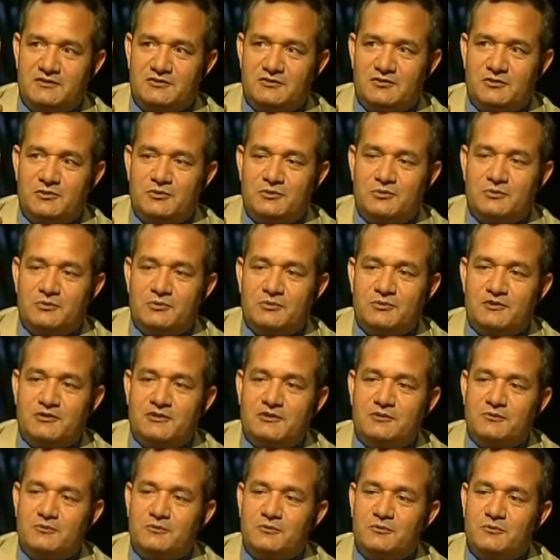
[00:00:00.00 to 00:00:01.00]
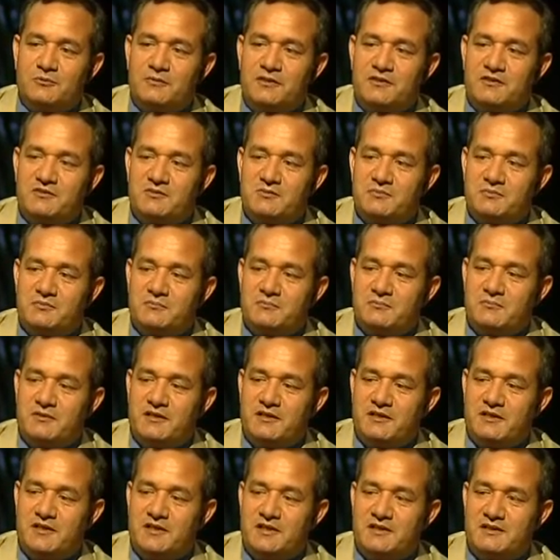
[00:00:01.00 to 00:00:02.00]
so it will make
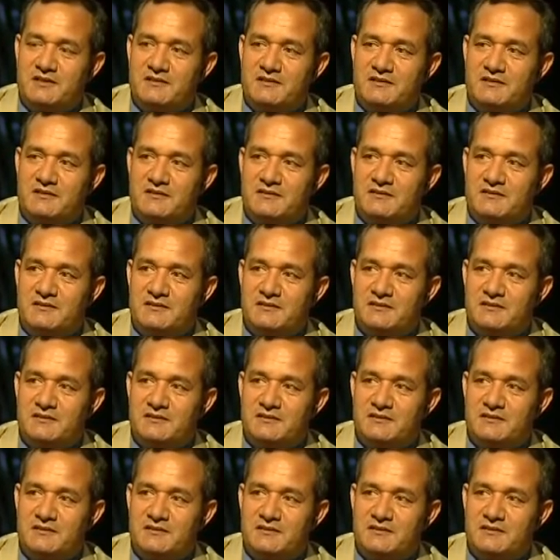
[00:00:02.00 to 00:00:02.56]
my hands